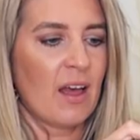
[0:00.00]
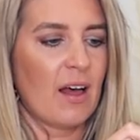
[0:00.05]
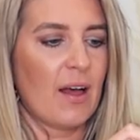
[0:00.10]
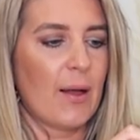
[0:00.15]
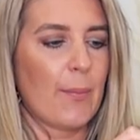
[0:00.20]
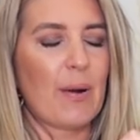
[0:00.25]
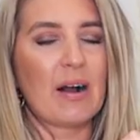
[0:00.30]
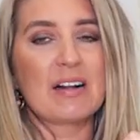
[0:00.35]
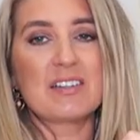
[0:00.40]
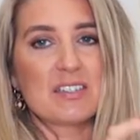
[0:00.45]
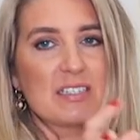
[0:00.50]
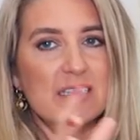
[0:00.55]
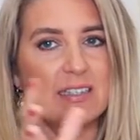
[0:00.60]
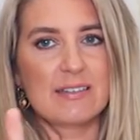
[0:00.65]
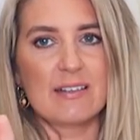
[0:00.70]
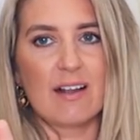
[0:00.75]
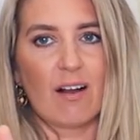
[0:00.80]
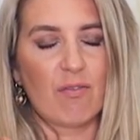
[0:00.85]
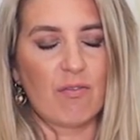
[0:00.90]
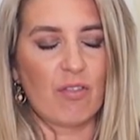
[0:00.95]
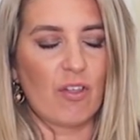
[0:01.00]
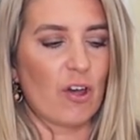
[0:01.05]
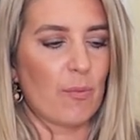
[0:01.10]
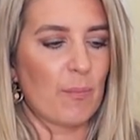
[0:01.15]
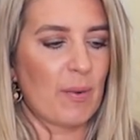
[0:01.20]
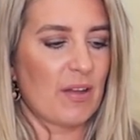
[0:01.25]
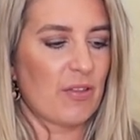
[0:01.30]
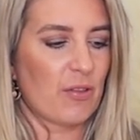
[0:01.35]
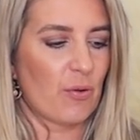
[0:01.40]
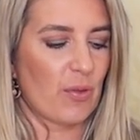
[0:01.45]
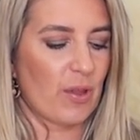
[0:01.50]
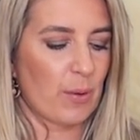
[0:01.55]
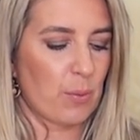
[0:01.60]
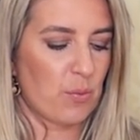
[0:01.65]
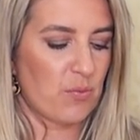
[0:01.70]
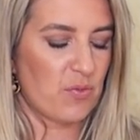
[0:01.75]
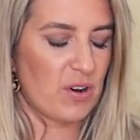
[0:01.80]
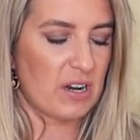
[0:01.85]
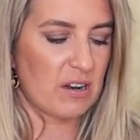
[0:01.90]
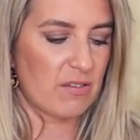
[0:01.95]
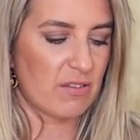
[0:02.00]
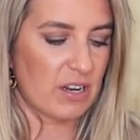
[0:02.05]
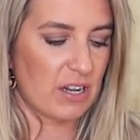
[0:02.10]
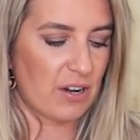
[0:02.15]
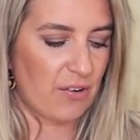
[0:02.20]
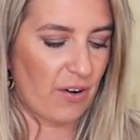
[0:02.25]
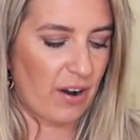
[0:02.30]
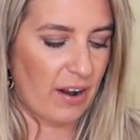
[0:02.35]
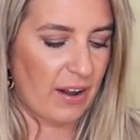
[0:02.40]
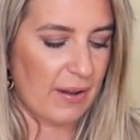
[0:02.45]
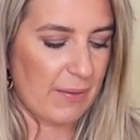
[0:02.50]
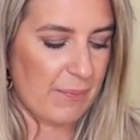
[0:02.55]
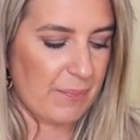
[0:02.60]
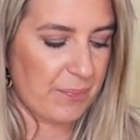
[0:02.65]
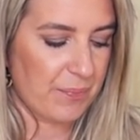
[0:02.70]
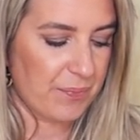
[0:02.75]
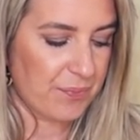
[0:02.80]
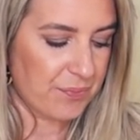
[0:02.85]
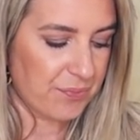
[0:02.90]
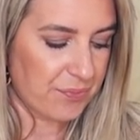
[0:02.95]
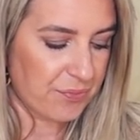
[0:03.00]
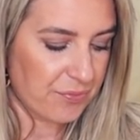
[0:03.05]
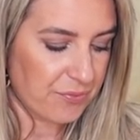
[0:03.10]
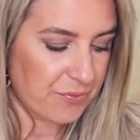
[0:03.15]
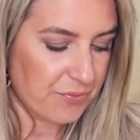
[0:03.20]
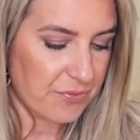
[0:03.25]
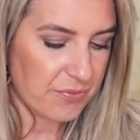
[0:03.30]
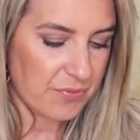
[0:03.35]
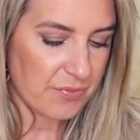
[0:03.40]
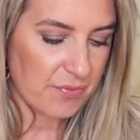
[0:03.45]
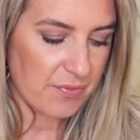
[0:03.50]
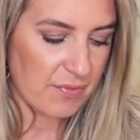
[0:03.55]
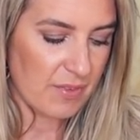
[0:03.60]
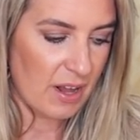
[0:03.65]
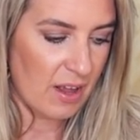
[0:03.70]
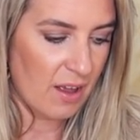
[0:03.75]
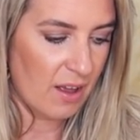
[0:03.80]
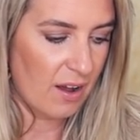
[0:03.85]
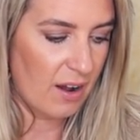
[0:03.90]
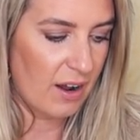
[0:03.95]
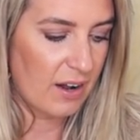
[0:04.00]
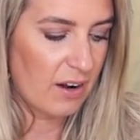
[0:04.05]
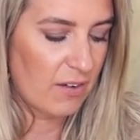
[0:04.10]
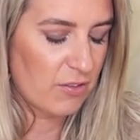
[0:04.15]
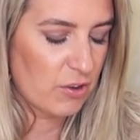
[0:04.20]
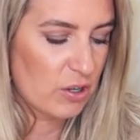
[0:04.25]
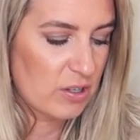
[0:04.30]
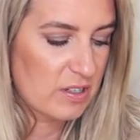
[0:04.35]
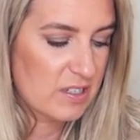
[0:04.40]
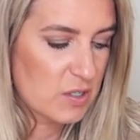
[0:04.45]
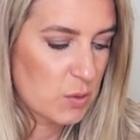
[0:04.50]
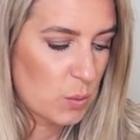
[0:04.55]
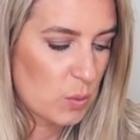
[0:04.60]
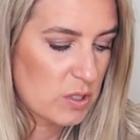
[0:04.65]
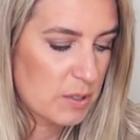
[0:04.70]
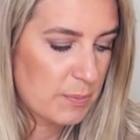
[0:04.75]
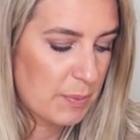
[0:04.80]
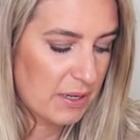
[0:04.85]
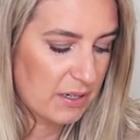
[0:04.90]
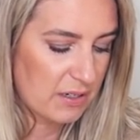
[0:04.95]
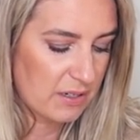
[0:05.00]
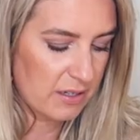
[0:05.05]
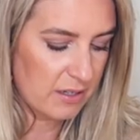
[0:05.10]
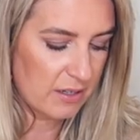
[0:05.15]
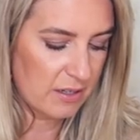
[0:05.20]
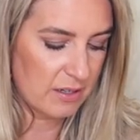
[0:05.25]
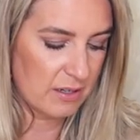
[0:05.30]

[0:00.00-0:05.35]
I just love them. I thought they were really, really great. I love a good saucepan